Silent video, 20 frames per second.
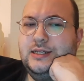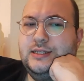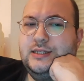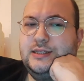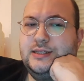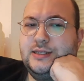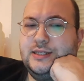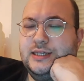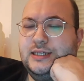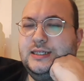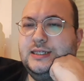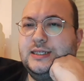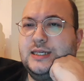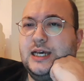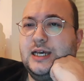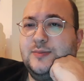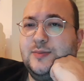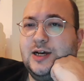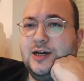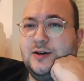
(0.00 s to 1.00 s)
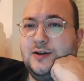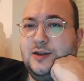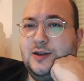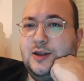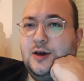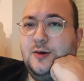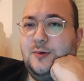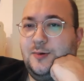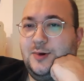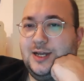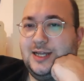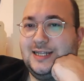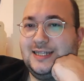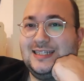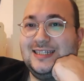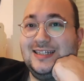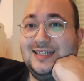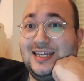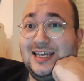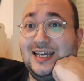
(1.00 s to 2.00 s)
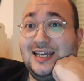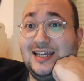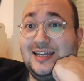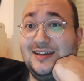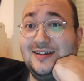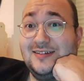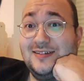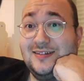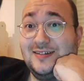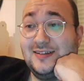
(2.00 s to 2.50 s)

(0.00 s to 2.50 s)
Things came out of nowhere today.